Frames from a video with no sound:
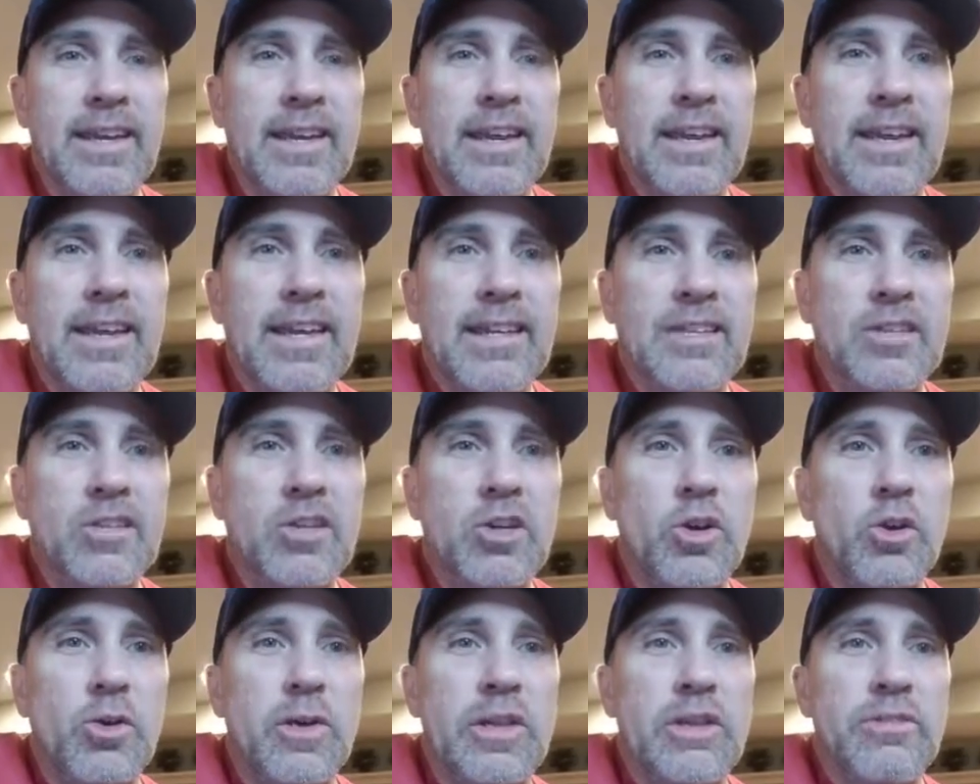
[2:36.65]
And
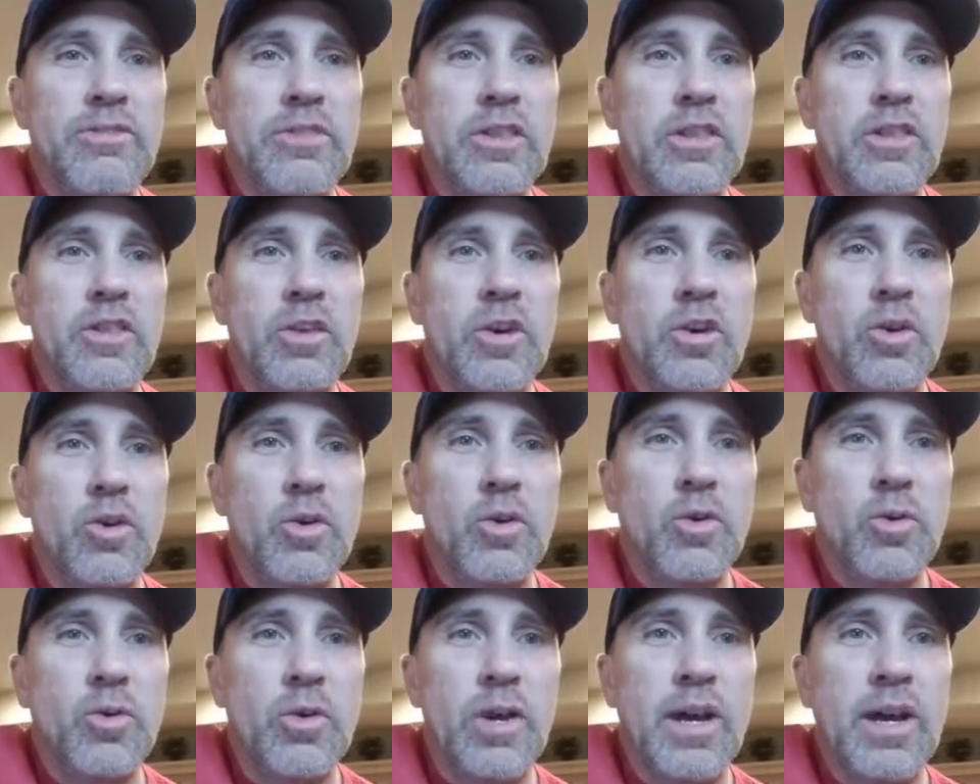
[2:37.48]
so even though
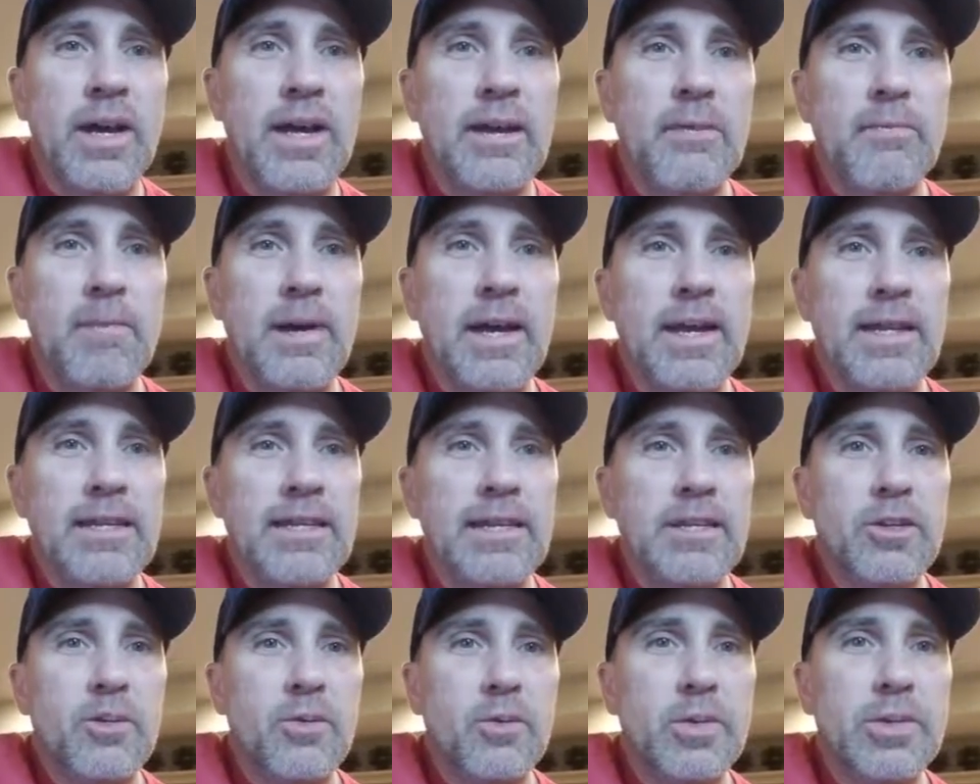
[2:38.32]
crying might
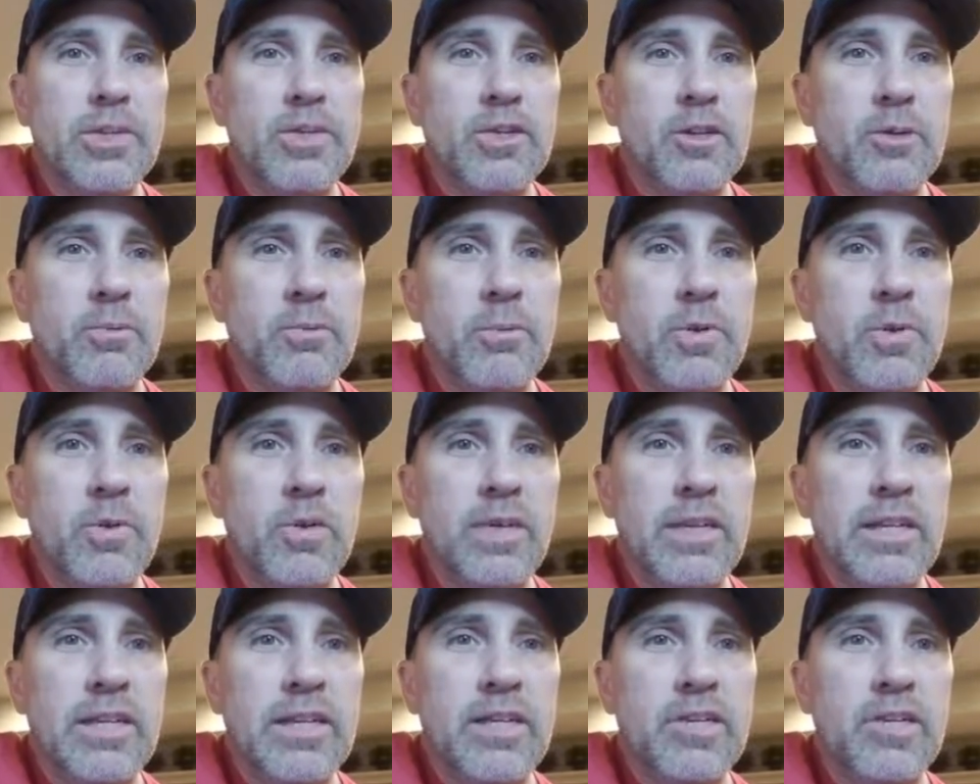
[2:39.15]
decrease your mood
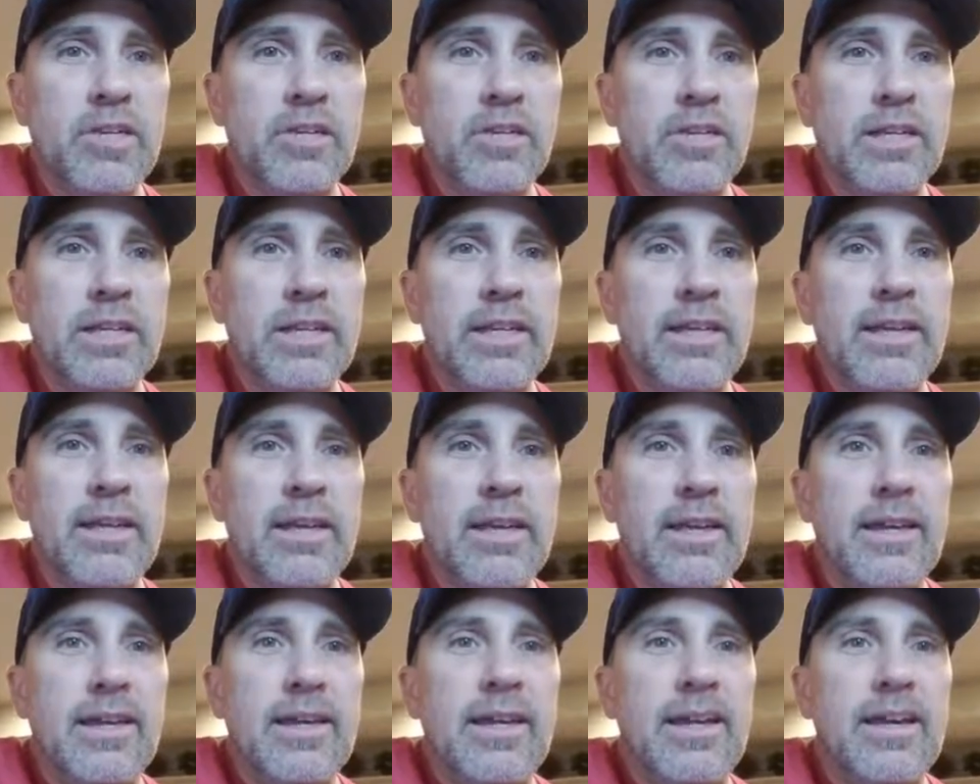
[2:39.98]
initially,
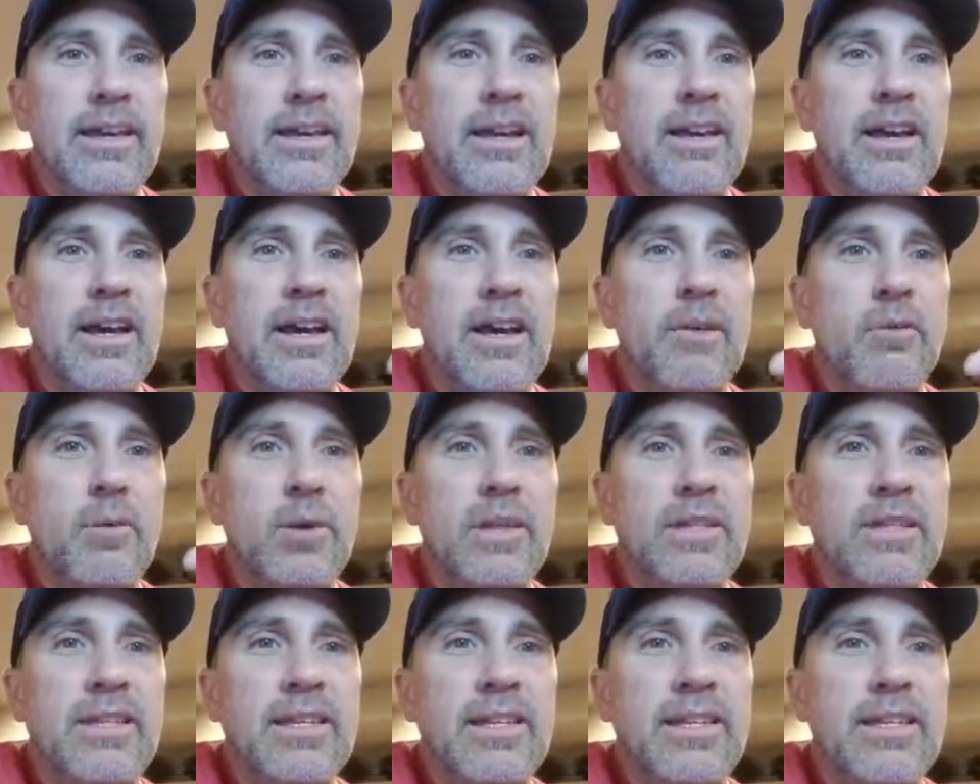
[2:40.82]

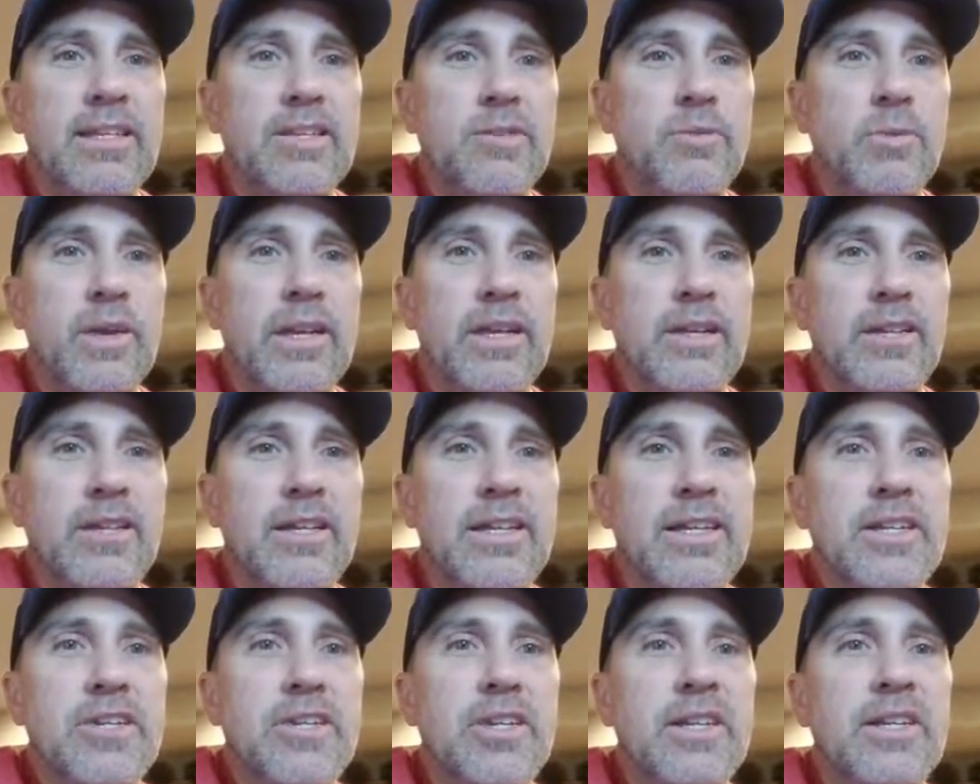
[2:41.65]
once it hits
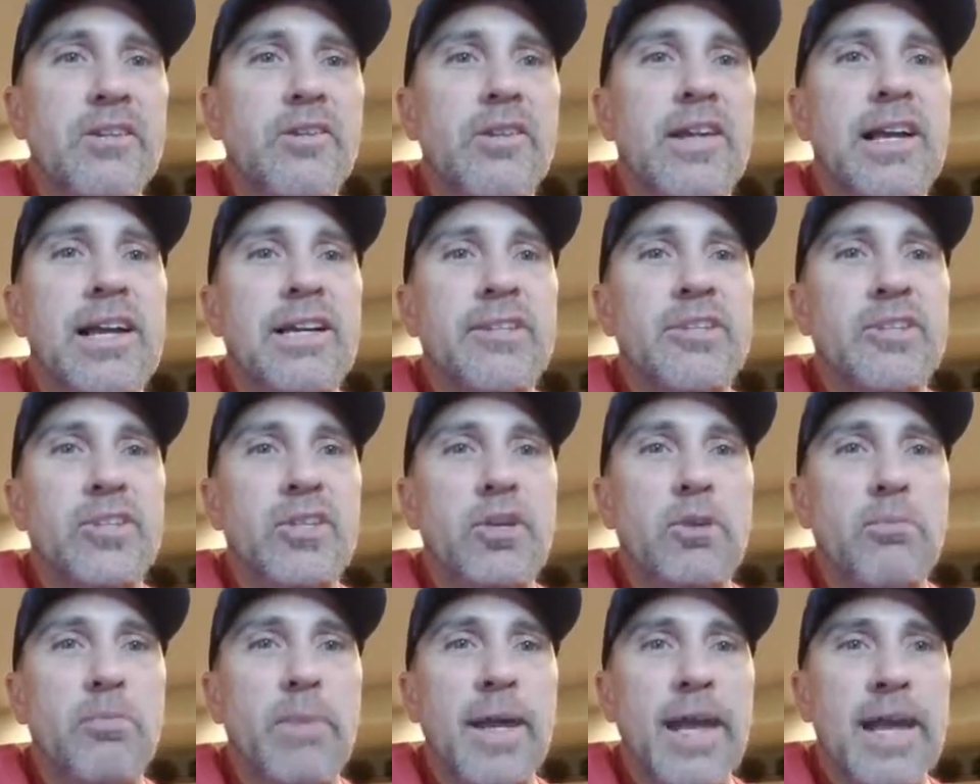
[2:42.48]
regulation, it will actually
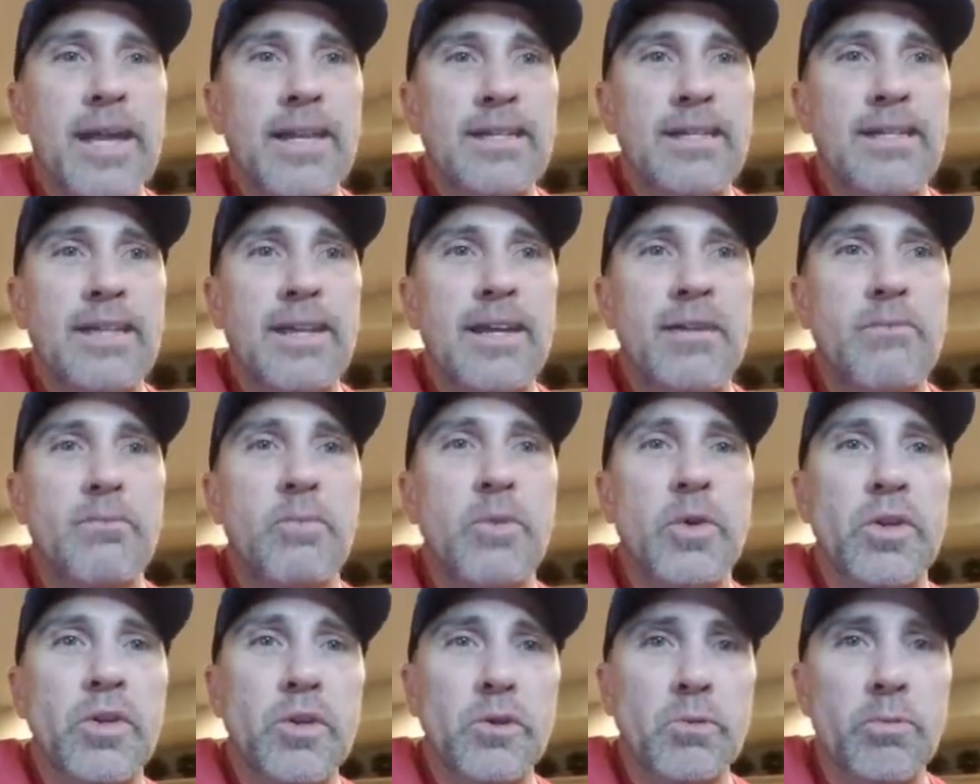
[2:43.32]
go past that and
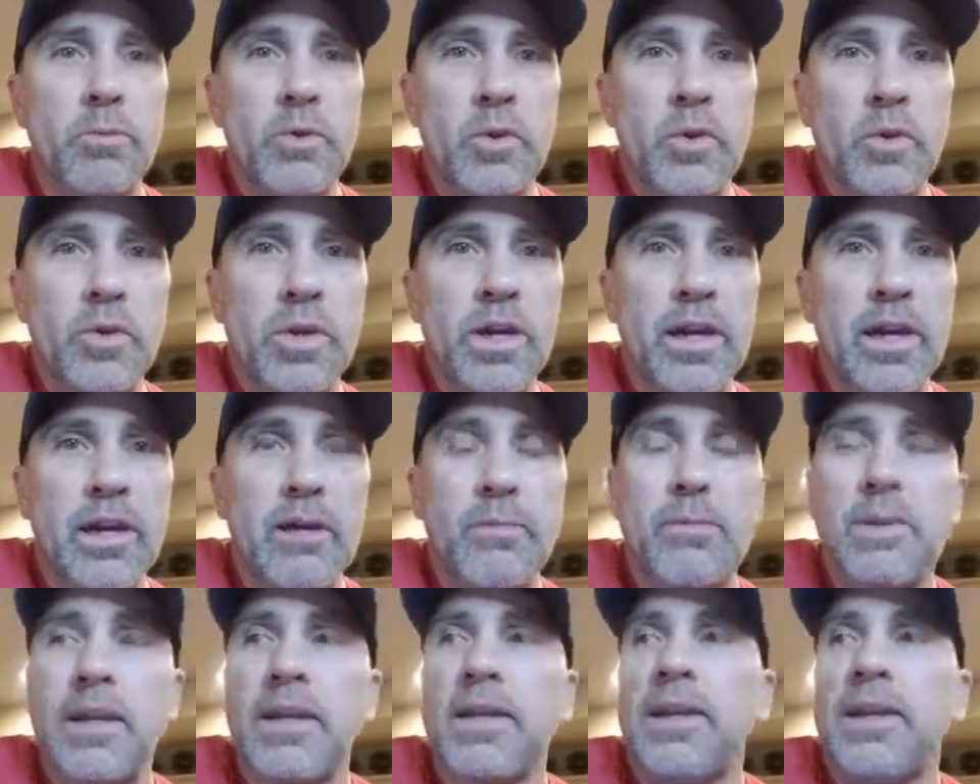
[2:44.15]
bring your mood up.